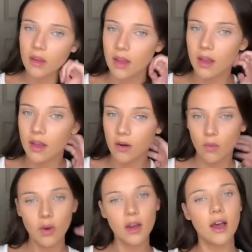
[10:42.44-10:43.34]
And
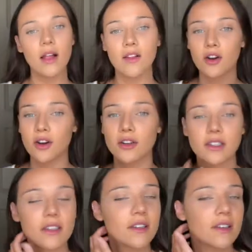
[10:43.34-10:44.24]
what I
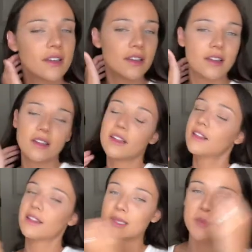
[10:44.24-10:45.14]
learned
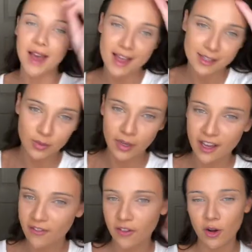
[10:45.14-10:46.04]
this past
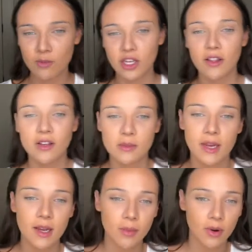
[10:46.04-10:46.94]
week from JLo's
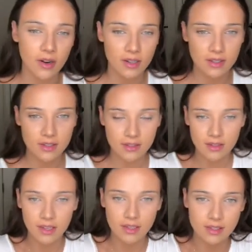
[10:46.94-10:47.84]
makeup artist
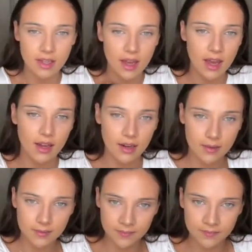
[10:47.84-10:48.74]
is that
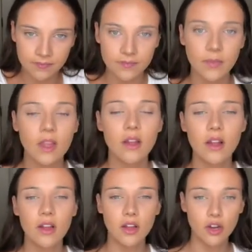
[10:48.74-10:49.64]

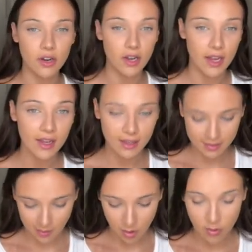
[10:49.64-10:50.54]
your neck
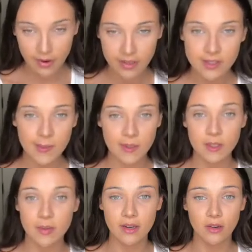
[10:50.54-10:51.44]
is always supposed
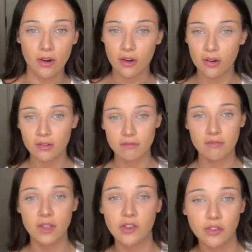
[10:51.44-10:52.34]
to be darker
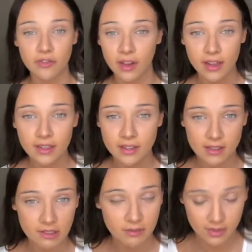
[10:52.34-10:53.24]
than your
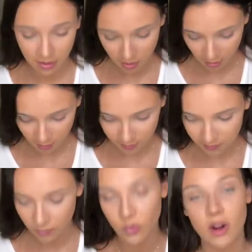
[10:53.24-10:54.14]
face. So
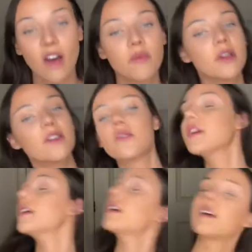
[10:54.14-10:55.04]
what I've been
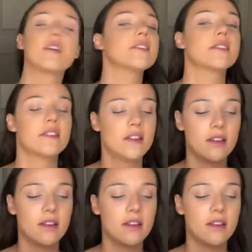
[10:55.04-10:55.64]
doing is